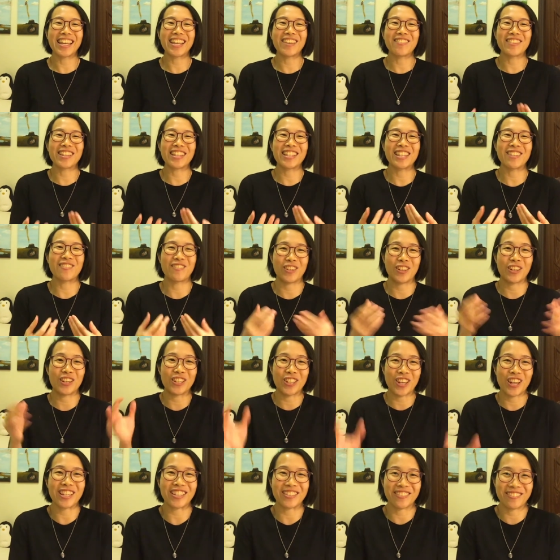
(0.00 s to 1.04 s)
even if you're
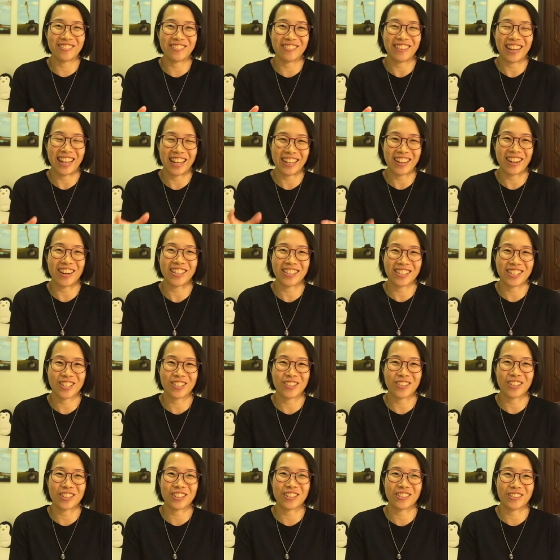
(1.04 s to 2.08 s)
not an artist
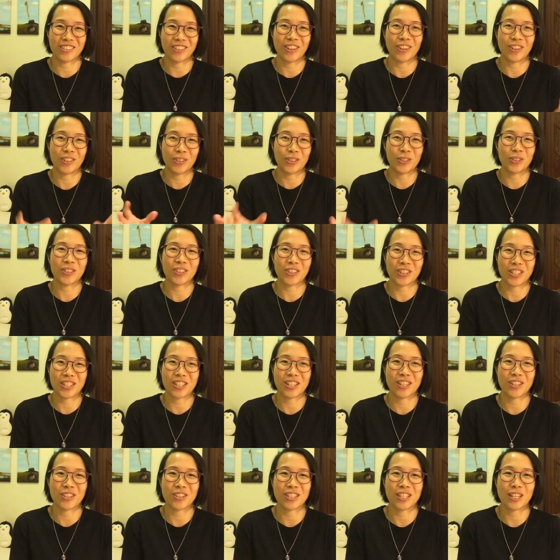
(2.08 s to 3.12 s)
or or you don't
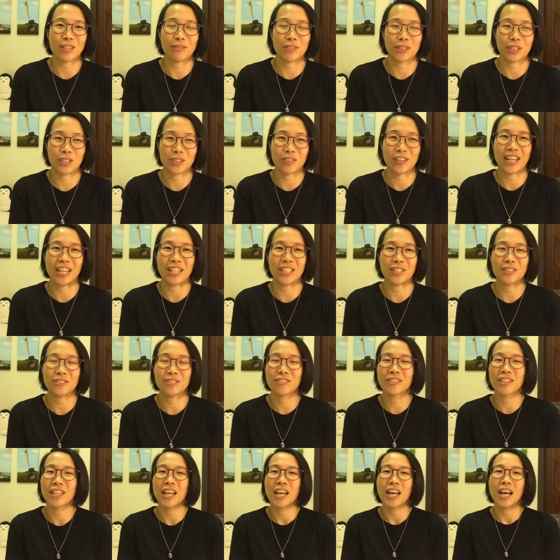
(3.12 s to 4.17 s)
consider yourself a creative
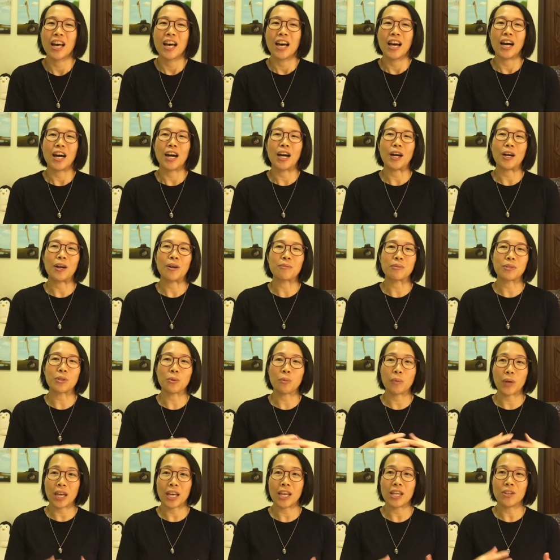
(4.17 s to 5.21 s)
um, the
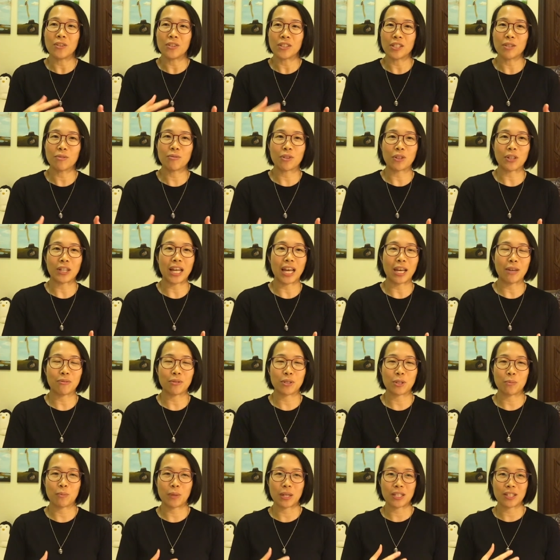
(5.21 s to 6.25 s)
way you live your life
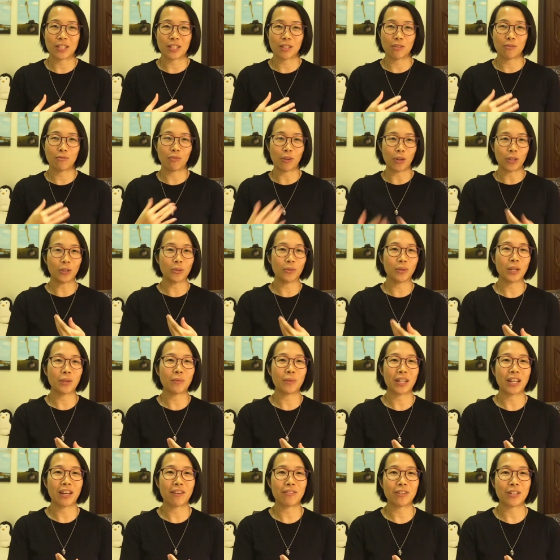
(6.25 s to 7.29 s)
is basically following
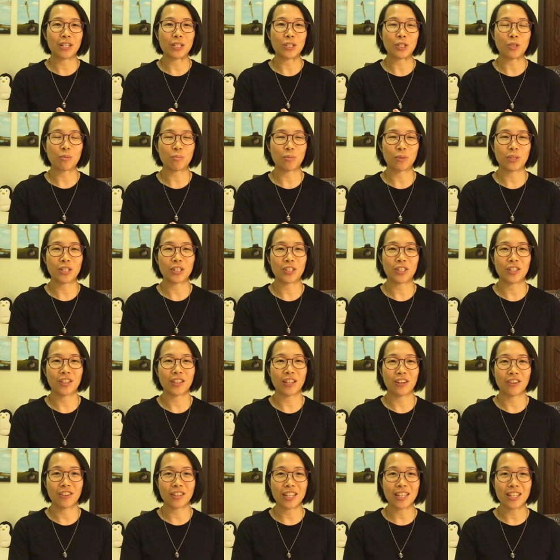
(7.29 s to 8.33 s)
whatever inspiration
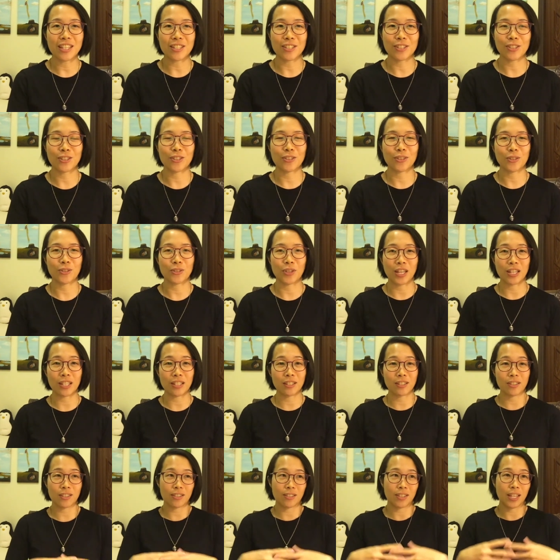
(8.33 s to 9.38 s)
there is you know and
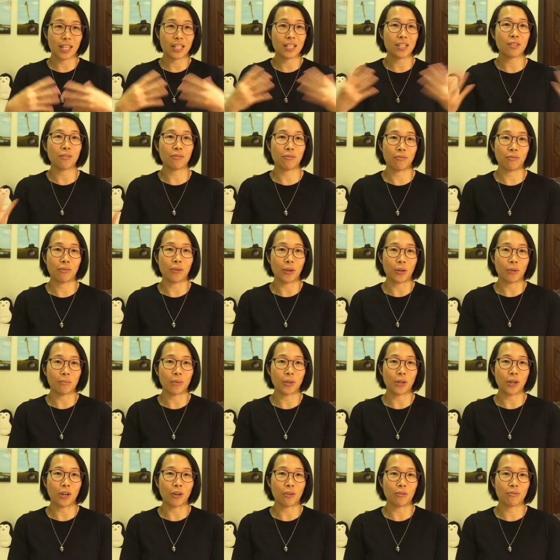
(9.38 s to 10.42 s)
this takes the form
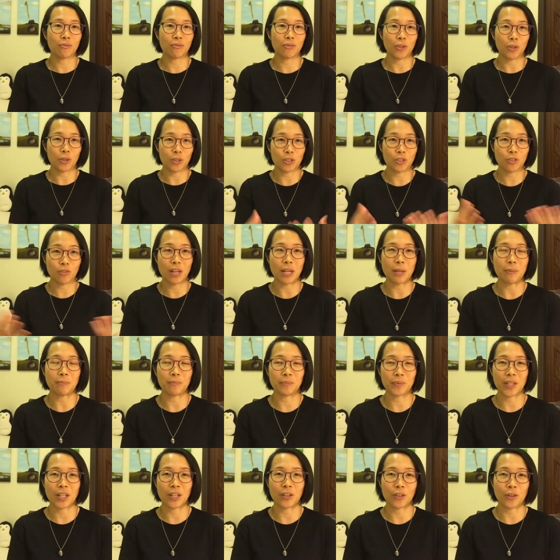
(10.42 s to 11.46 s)
of your dream
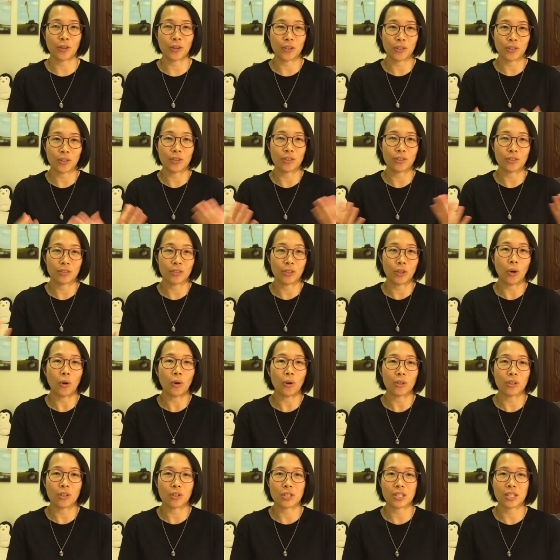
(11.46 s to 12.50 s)
or, or your
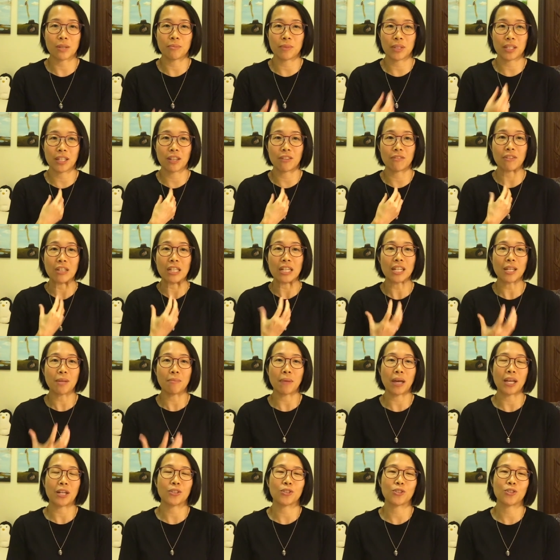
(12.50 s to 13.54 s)
goal or something that really
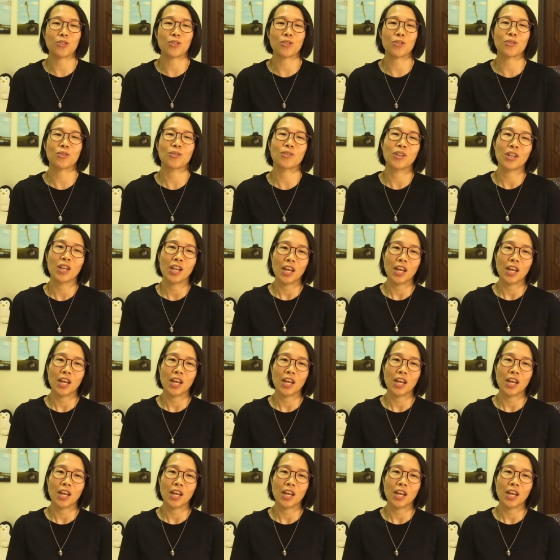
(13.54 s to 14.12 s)
matters to you